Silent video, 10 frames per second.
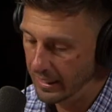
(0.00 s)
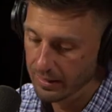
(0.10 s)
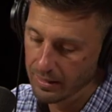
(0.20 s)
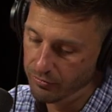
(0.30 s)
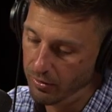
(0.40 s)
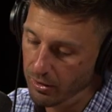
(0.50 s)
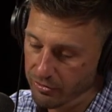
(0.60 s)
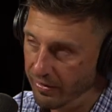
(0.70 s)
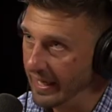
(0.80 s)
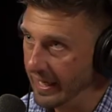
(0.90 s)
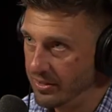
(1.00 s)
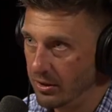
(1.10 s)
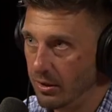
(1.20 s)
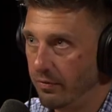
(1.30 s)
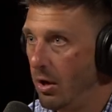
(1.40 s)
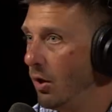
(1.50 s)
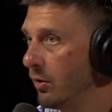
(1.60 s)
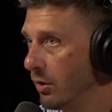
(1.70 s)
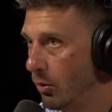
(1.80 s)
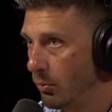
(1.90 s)
need mm-hmm. as far as financing. You have all
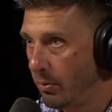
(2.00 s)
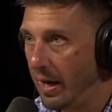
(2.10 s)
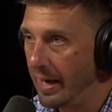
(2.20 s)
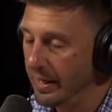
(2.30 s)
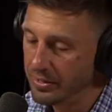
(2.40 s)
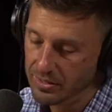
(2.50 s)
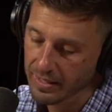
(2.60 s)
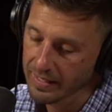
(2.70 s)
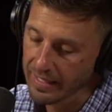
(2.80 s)
the loan products.